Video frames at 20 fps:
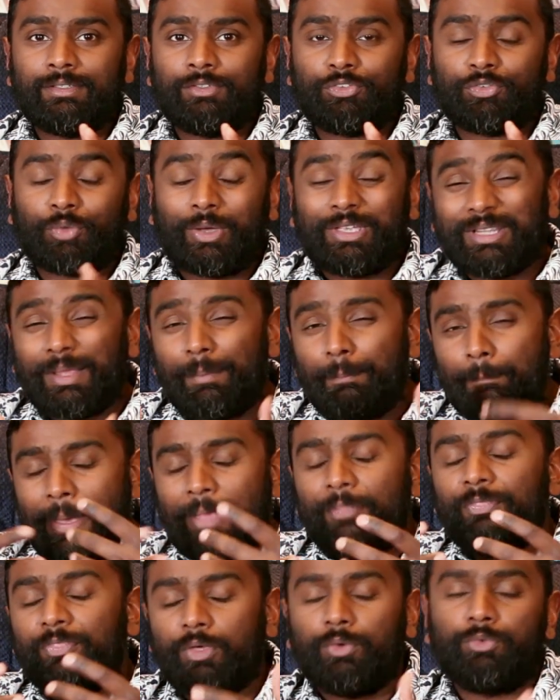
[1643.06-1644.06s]
So I
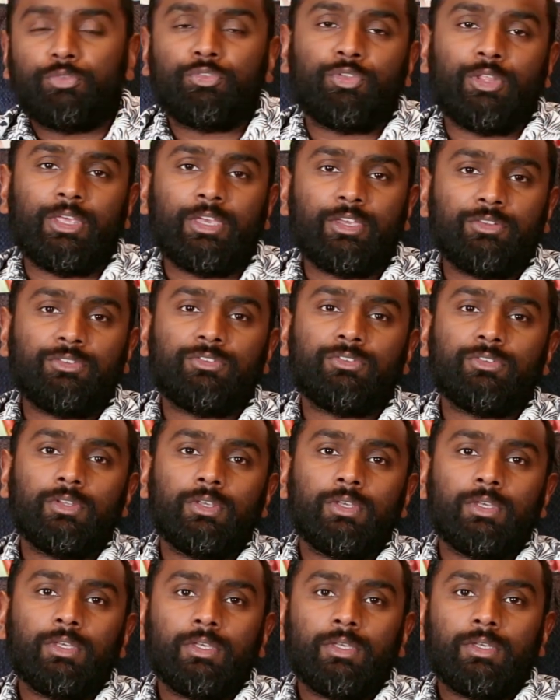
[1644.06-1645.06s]
lament those things
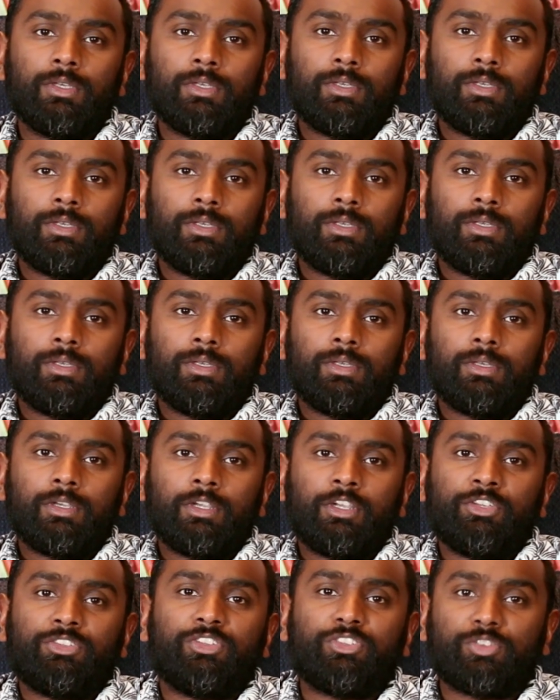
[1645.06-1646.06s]

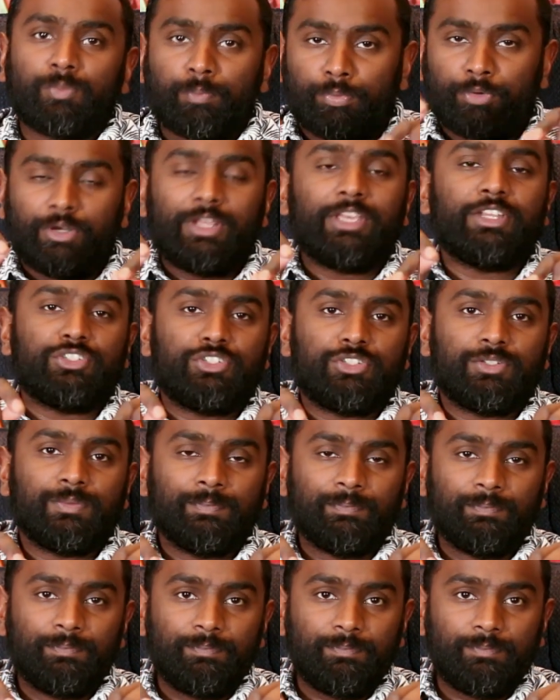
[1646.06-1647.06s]
because it's a bridge.
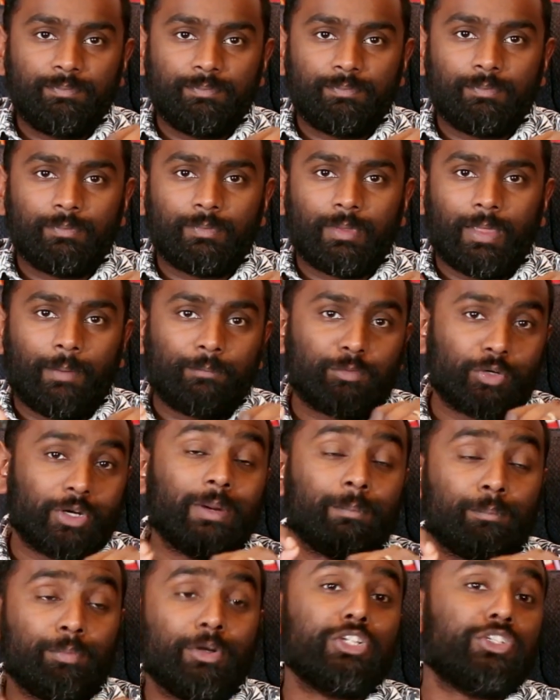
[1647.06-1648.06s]
I'm
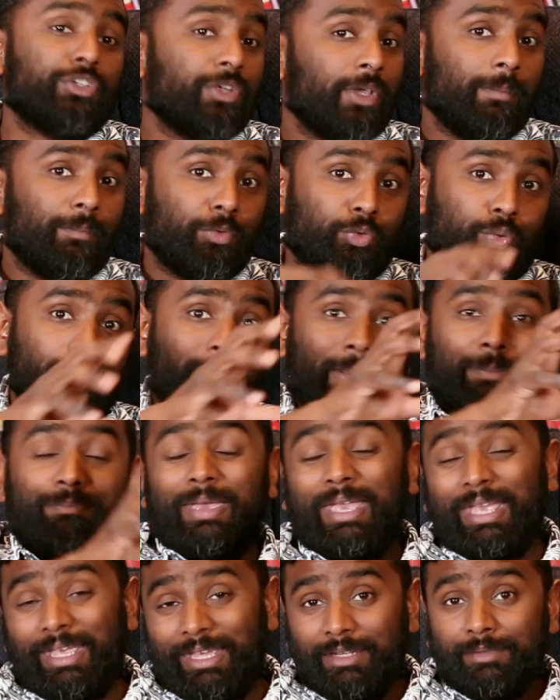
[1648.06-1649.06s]
trying to bridge between my
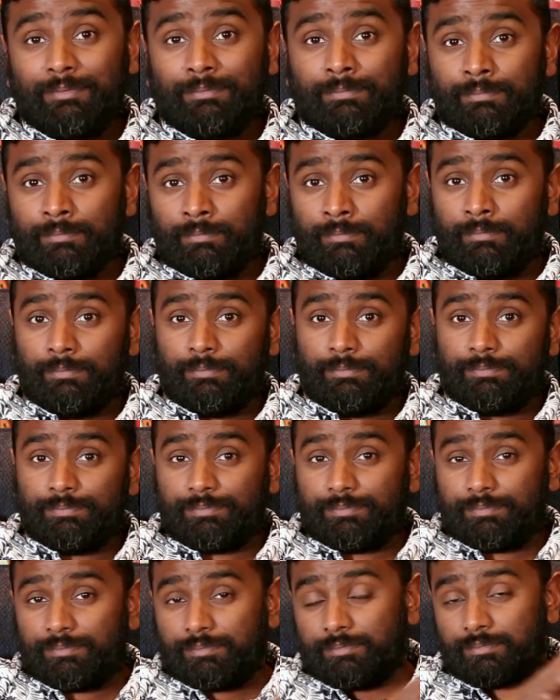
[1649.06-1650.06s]
pain
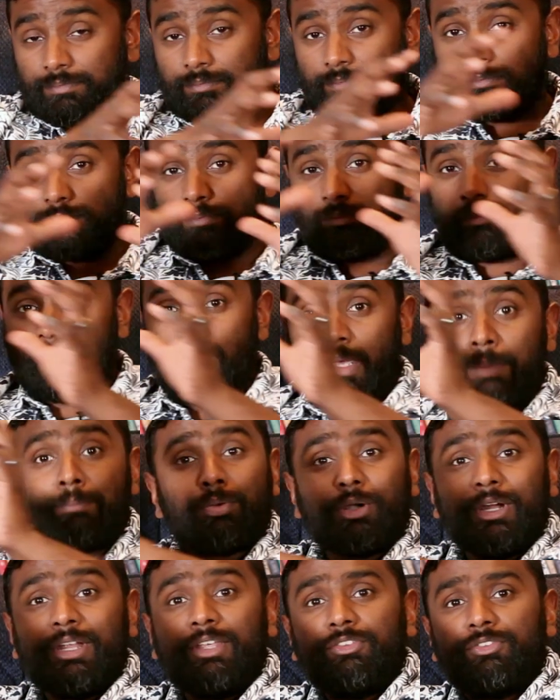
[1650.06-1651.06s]
and
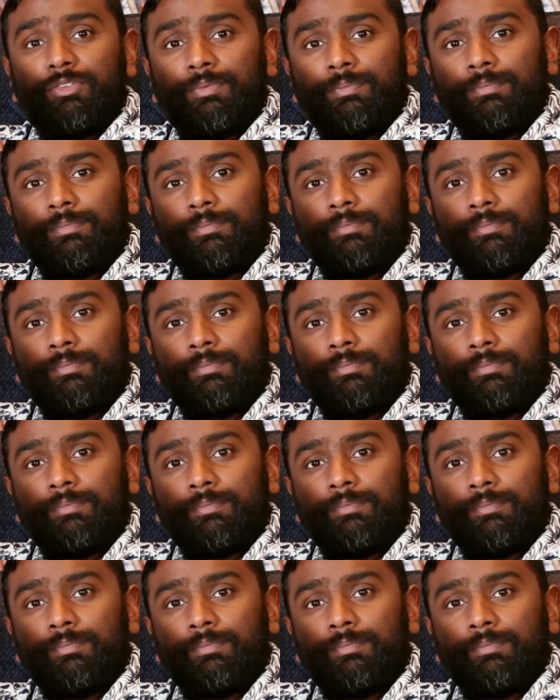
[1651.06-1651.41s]
praise.